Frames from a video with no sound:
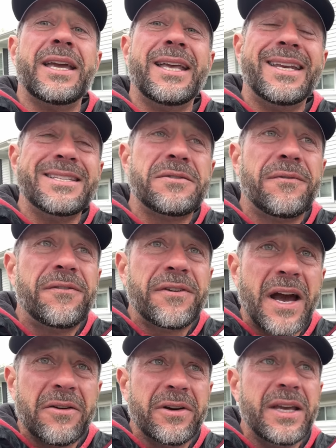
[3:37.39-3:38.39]
It is
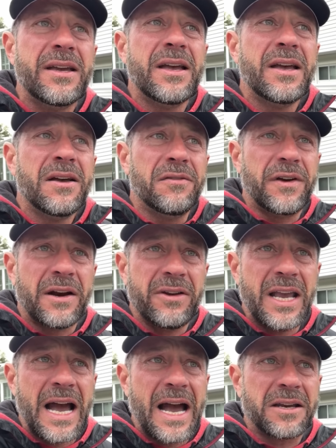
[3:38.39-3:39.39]
very,
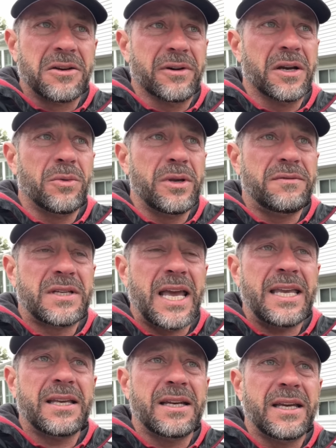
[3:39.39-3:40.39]
very accurate. We've
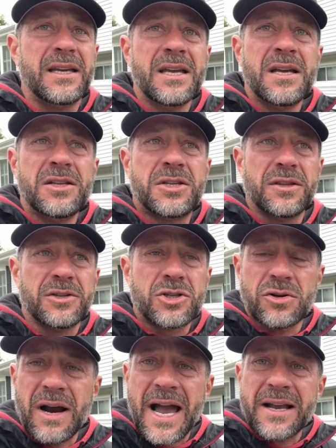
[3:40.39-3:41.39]
taken it to the
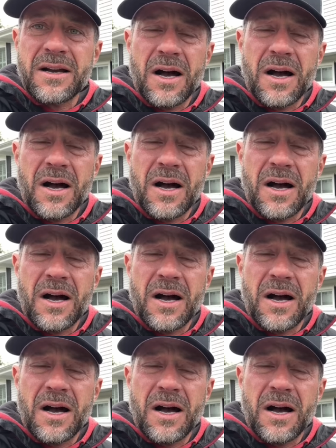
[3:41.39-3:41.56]
track.